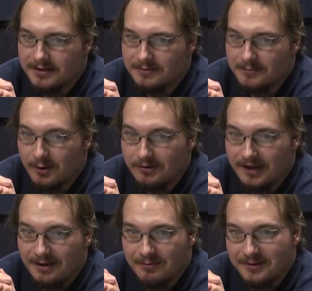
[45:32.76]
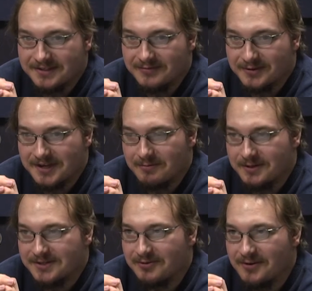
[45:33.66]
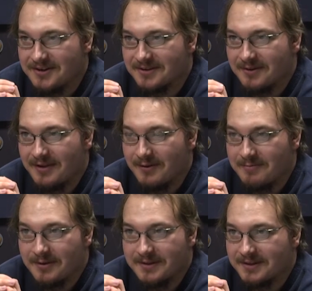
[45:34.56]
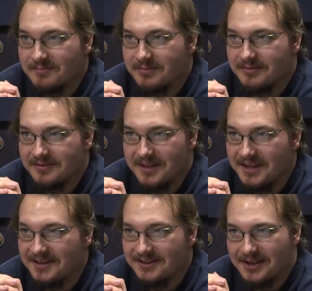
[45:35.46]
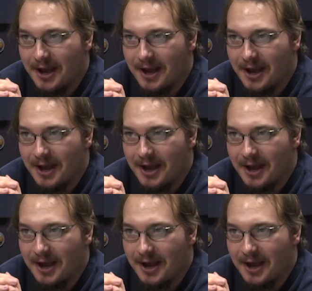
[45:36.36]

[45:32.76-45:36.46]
am okay. Well, this is the first time we disagree on something. I'm on the completely